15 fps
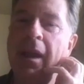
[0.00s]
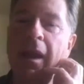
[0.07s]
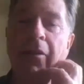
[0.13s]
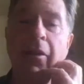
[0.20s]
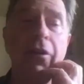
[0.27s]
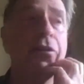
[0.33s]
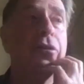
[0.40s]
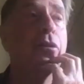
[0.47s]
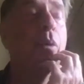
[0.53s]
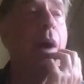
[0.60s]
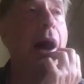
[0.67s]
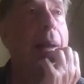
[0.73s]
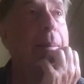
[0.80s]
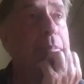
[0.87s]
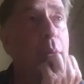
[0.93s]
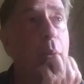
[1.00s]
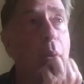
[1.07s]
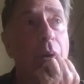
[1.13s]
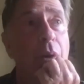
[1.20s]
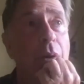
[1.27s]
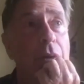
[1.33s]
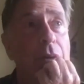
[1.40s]
In the described
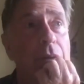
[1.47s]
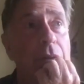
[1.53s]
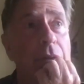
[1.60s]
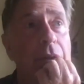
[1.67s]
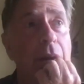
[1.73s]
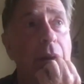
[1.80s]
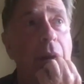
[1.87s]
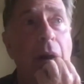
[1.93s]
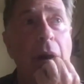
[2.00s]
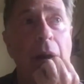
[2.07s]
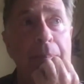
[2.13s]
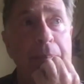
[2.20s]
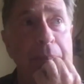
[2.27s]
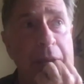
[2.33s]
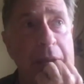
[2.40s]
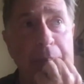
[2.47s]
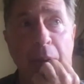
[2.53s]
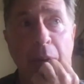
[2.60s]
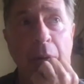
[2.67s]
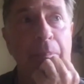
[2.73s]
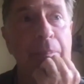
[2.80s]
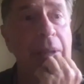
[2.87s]
world, there are
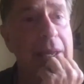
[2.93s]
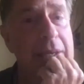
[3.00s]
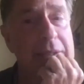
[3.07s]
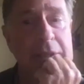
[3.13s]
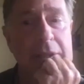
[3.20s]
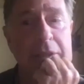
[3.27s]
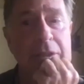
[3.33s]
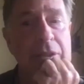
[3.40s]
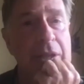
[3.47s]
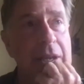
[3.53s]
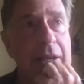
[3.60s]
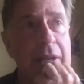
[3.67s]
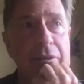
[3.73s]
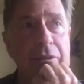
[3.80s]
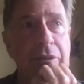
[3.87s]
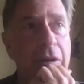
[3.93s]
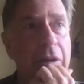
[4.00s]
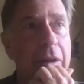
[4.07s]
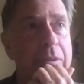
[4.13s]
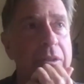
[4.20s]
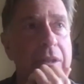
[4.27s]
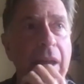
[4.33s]
people, places, things,
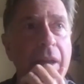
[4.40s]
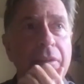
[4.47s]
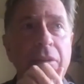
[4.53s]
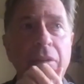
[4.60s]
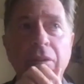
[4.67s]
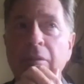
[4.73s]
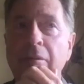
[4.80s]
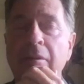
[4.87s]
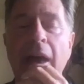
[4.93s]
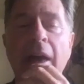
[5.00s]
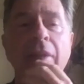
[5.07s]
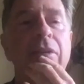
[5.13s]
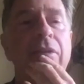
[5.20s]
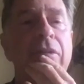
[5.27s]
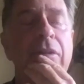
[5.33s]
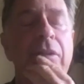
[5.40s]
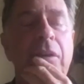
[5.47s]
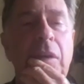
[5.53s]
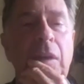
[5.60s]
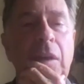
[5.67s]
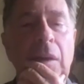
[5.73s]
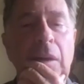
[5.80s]
circumstances, events